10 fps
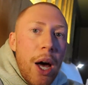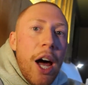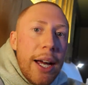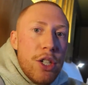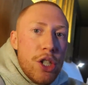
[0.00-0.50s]

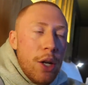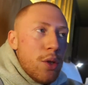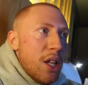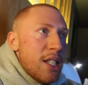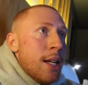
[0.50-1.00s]
behind you,
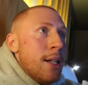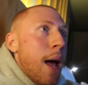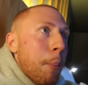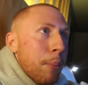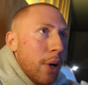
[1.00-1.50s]
so there's a
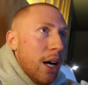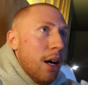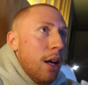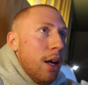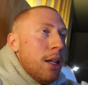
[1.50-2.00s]
number,